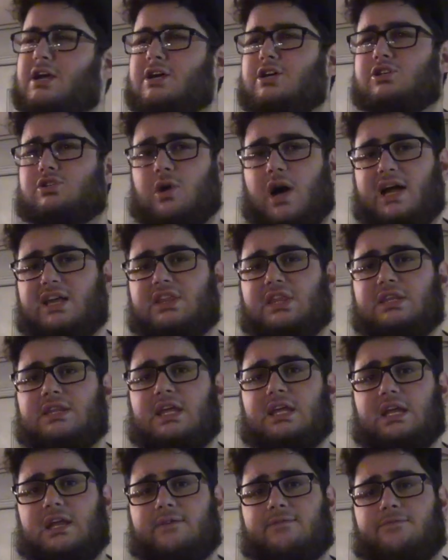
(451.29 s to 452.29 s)
So I think
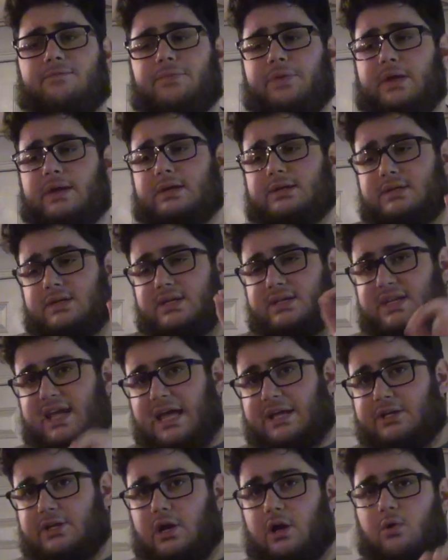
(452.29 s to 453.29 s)
that if
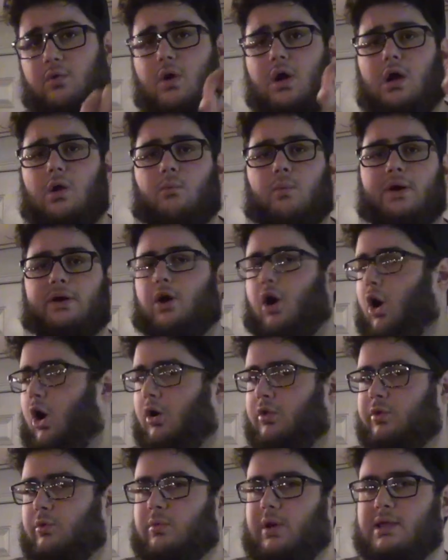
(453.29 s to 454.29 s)
Nintendo went
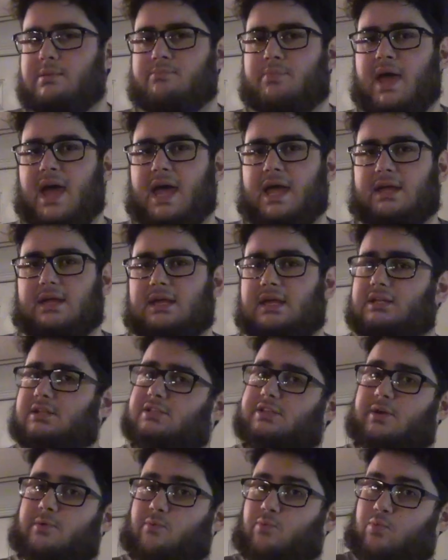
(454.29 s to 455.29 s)
all the way back
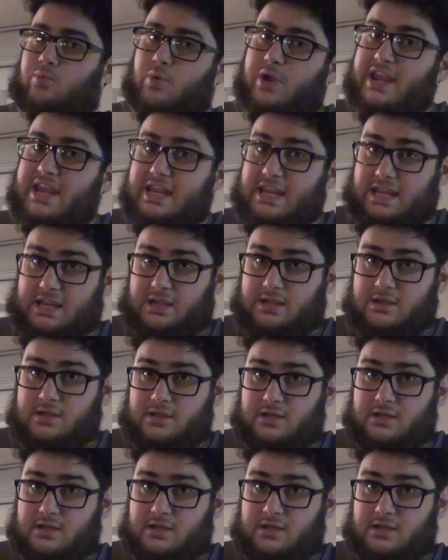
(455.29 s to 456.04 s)
into Wii